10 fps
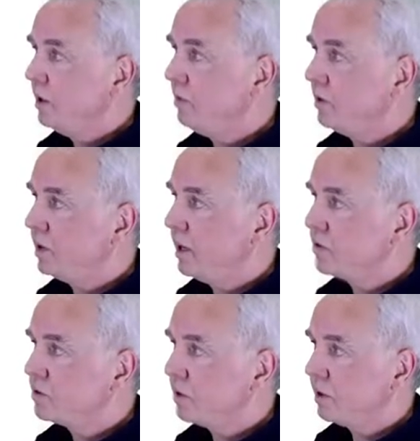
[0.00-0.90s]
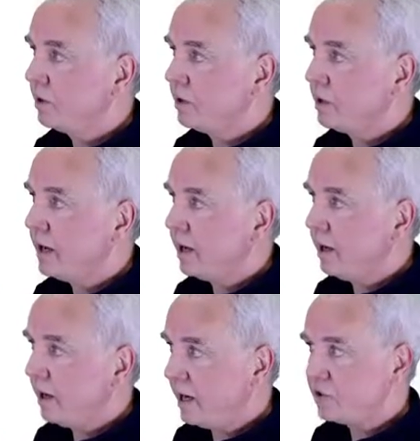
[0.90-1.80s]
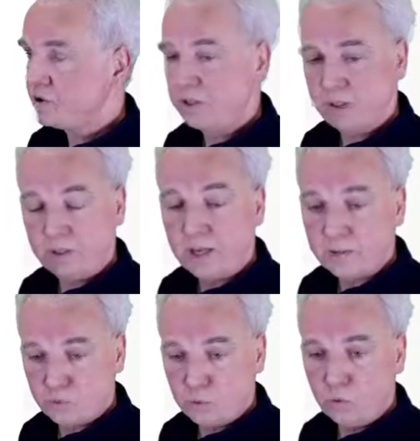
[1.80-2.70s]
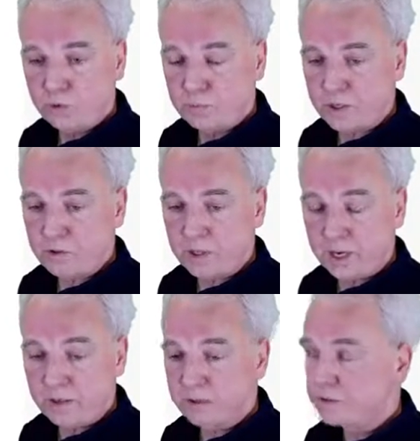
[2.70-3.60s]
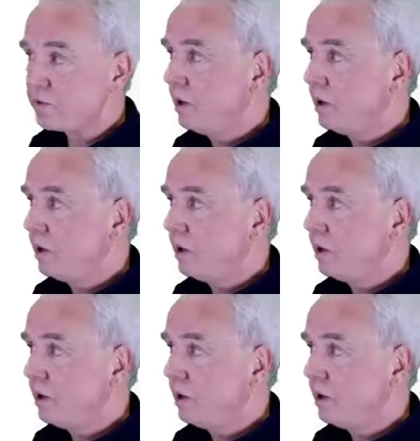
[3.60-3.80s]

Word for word: If it has a hash, then it has no special characters.